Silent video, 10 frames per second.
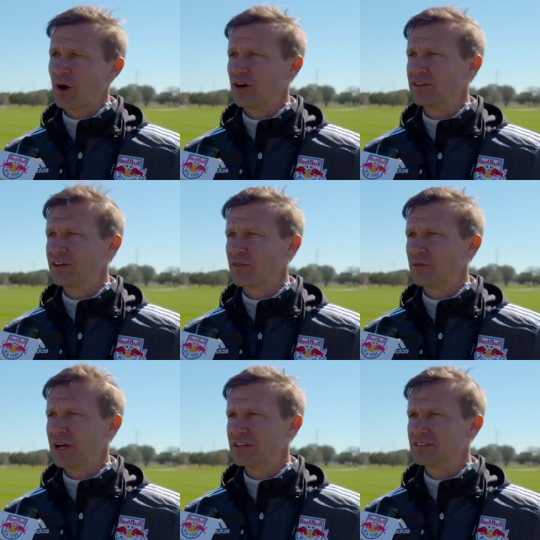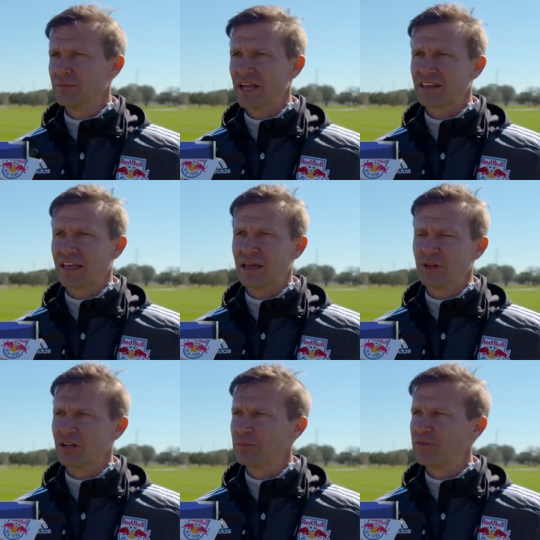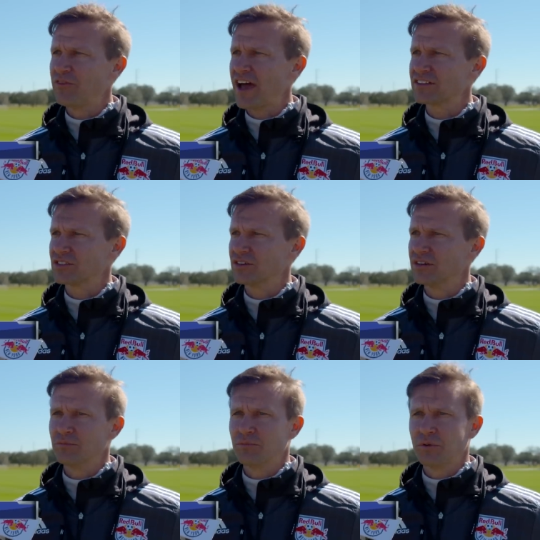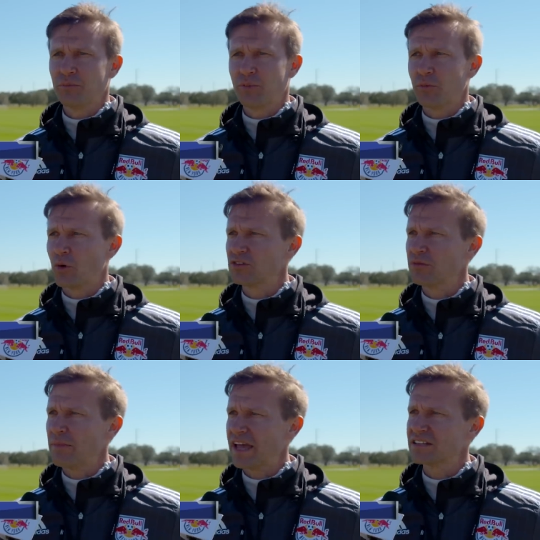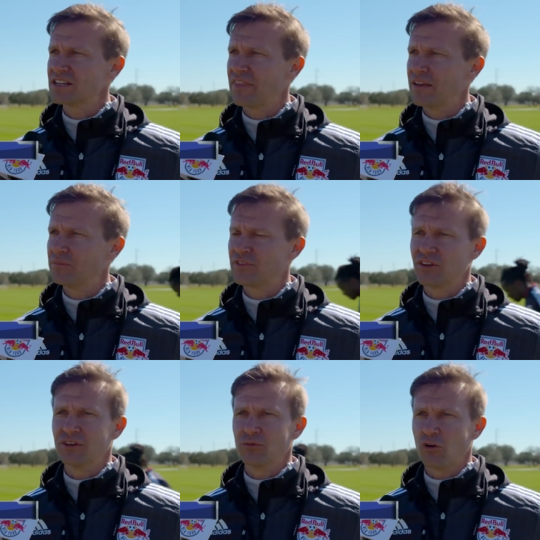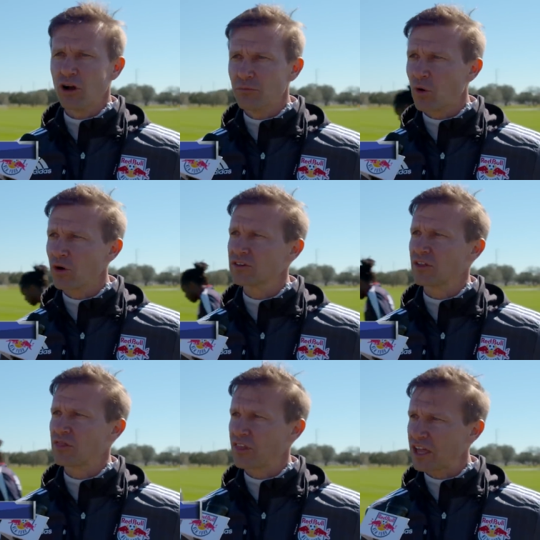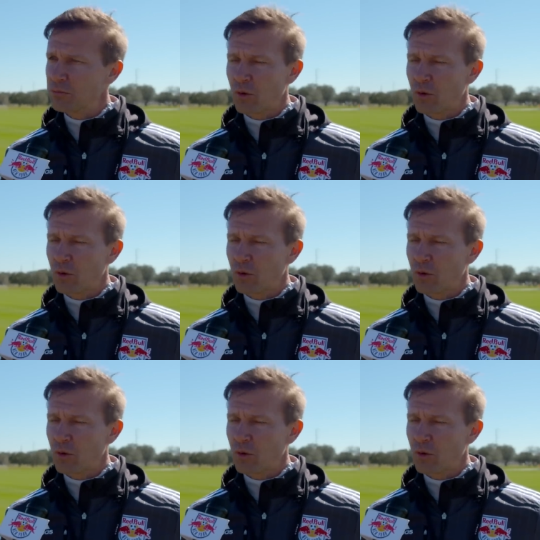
bar in different ways and make the game a little bit faster and put more demands on them to run more, to think